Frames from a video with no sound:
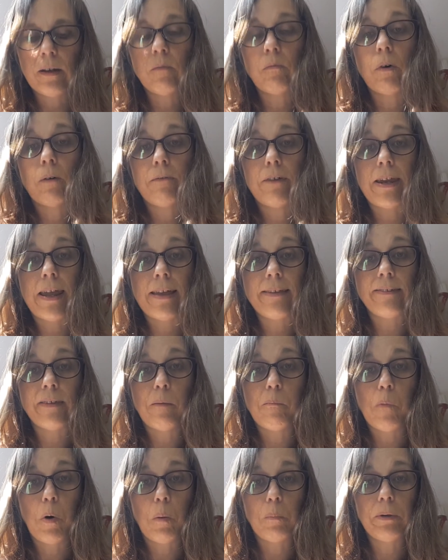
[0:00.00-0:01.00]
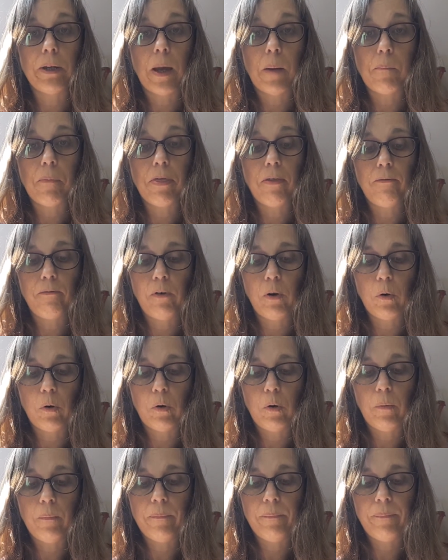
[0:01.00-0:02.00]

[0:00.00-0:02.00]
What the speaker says: while Vanessa mopped up the floor.